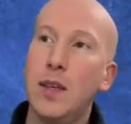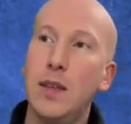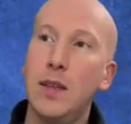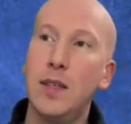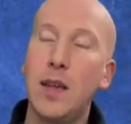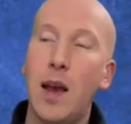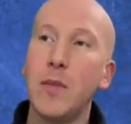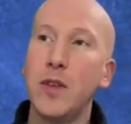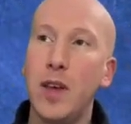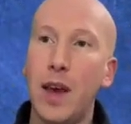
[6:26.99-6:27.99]
this
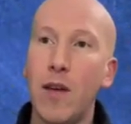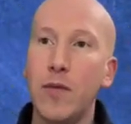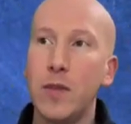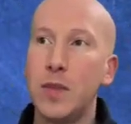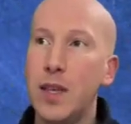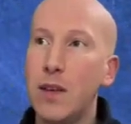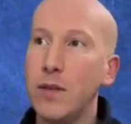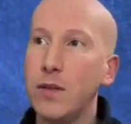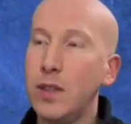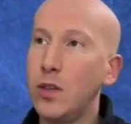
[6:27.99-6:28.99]
timer thing out for
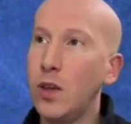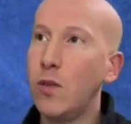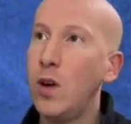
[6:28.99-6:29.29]
themselves.